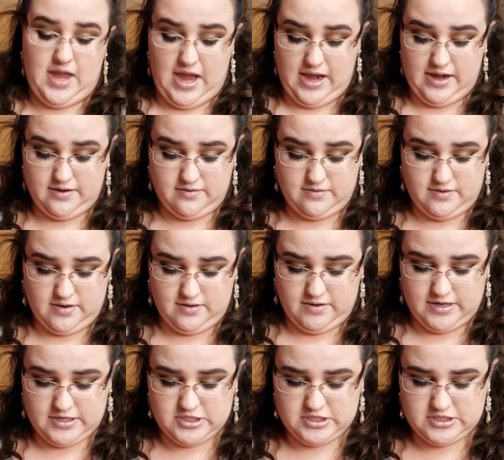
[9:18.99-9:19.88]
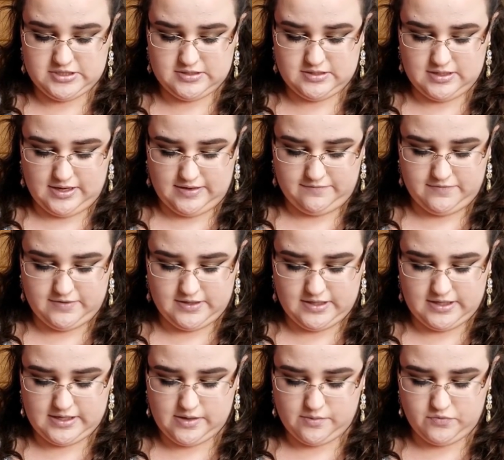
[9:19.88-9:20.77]
I don't know, I feel
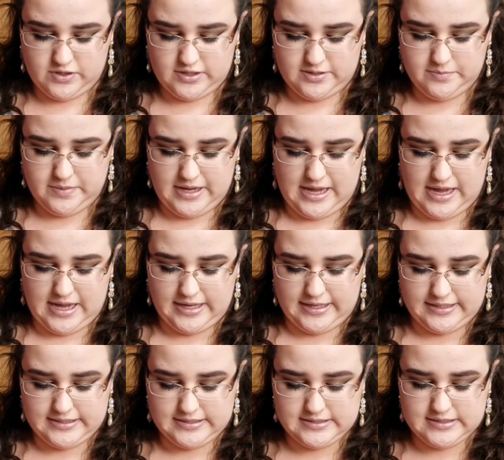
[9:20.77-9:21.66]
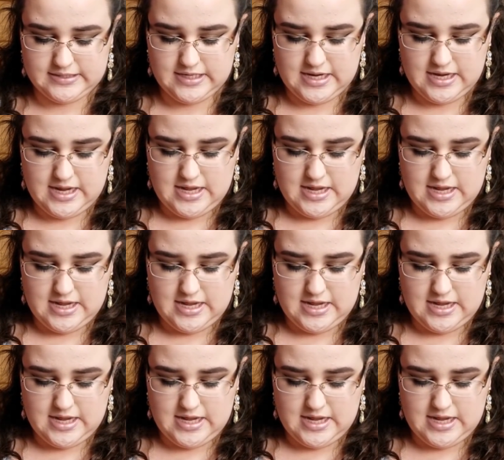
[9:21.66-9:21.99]
like I'm really behind,